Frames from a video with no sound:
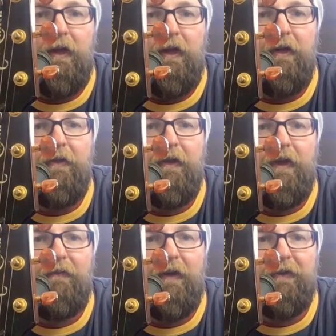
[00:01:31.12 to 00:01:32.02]
and then
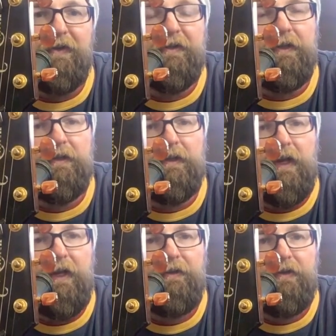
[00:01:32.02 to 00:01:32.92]
I've got the 6
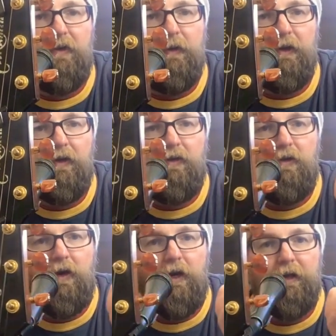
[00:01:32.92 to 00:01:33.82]
lines going
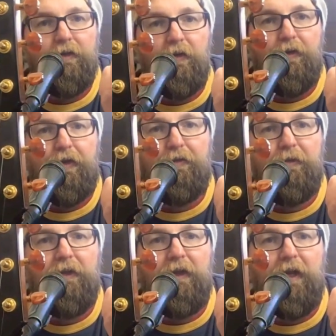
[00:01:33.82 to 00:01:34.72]
across, or the
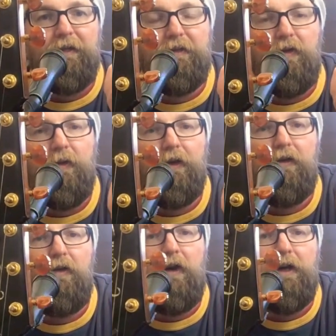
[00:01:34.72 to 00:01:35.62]
3 lines going
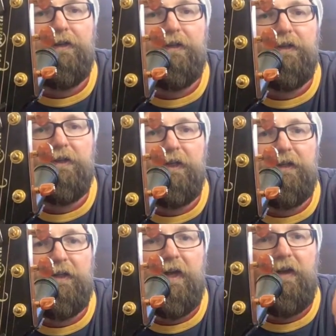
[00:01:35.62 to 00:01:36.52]
across.
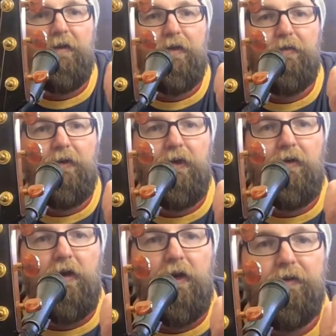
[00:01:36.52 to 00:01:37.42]
6 down, 3
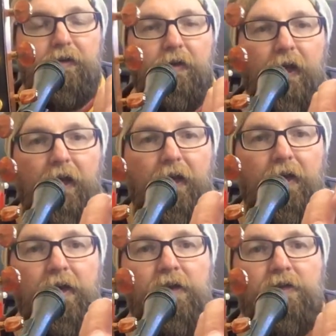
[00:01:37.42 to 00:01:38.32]
across, okay?
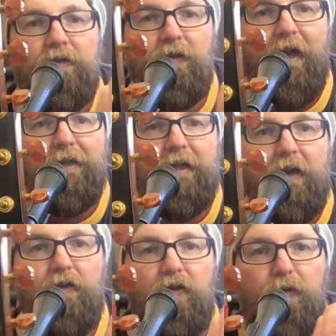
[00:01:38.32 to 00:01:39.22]
So that's how
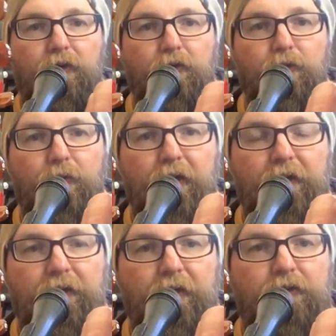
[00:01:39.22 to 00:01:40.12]
you're going to
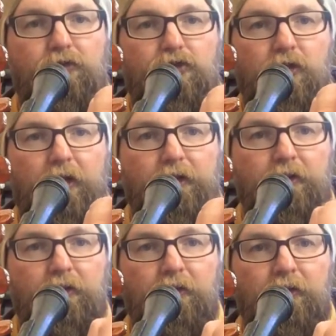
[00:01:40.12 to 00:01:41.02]
read this chart,
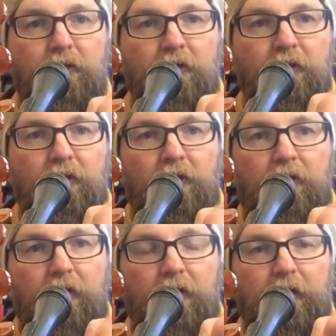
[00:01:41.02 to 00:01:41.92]

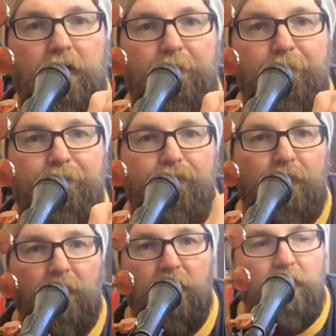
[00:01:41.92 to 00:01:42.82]
all right?
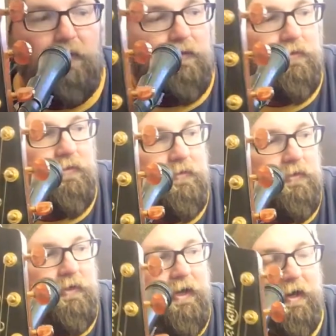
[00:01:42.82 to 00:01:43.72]

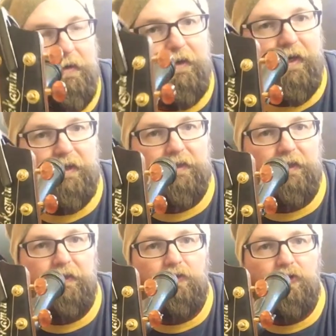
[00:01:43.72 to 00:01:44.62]
Now, the next
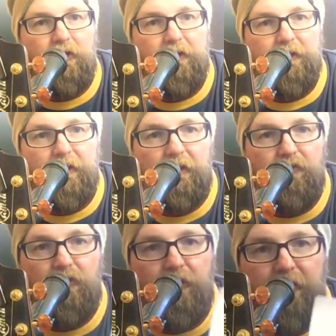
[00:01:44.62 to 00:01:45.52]
thing that you're going to see is
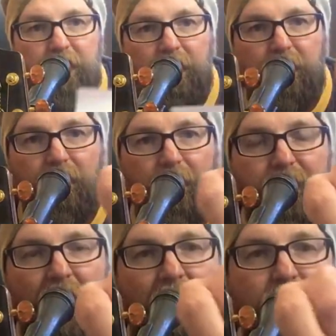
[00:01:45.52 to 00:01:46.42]
you're going to see these little
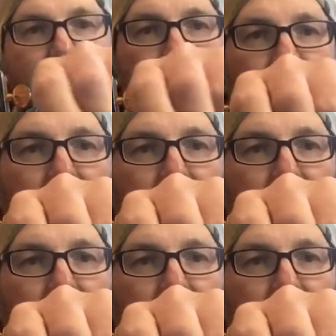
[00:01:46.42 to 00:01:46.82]
dots on